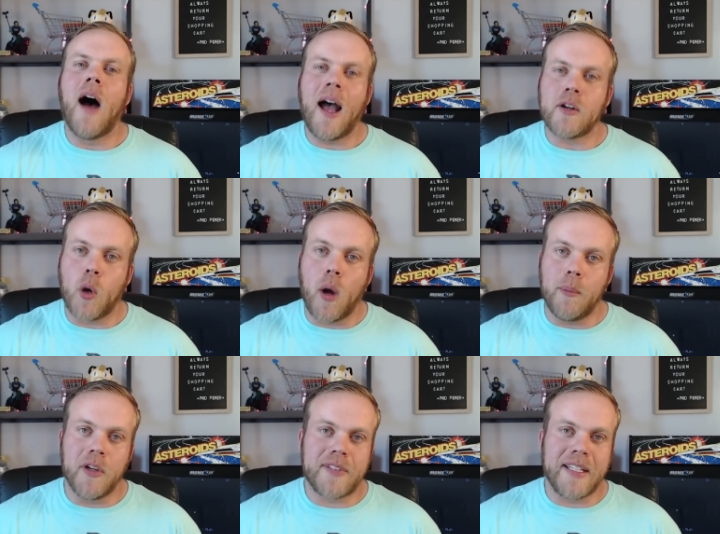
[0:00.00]
I don't know what
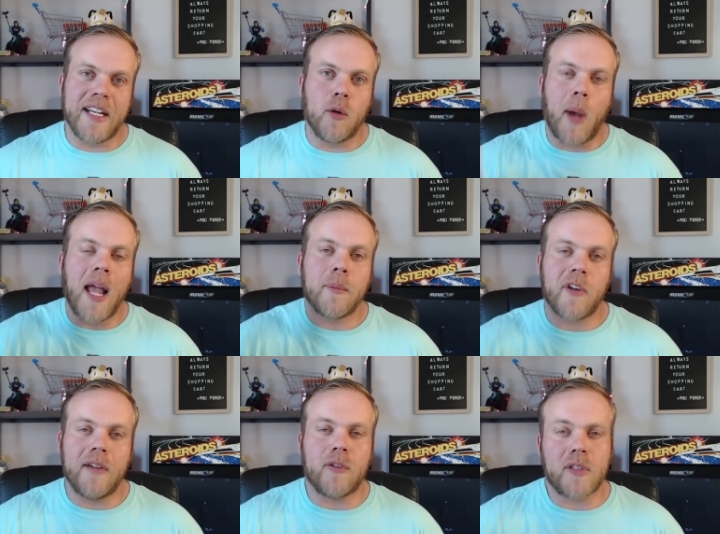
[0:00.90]
moved the needle, but I am
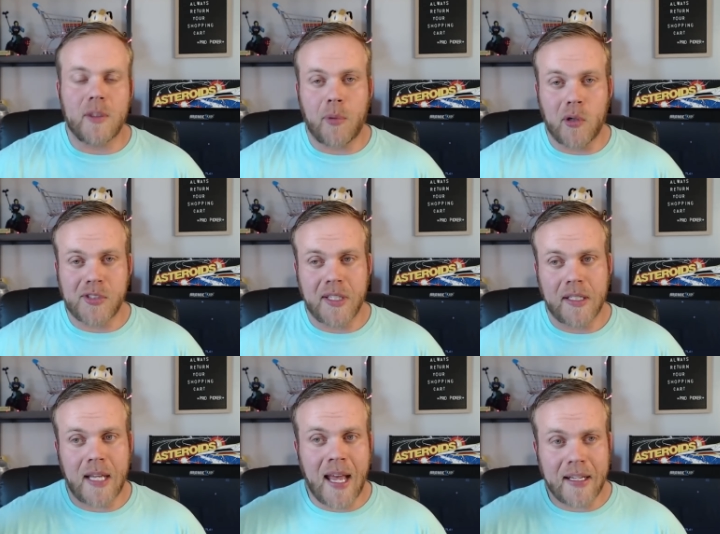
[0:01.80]
grateful to the
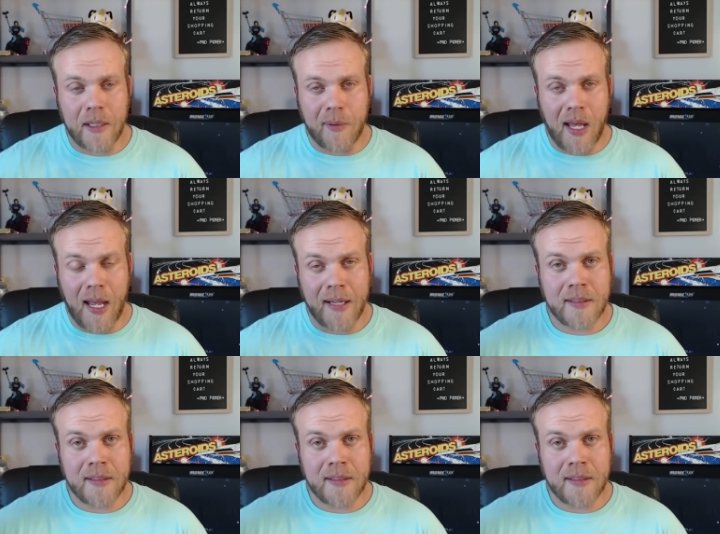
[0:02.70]
person at eBay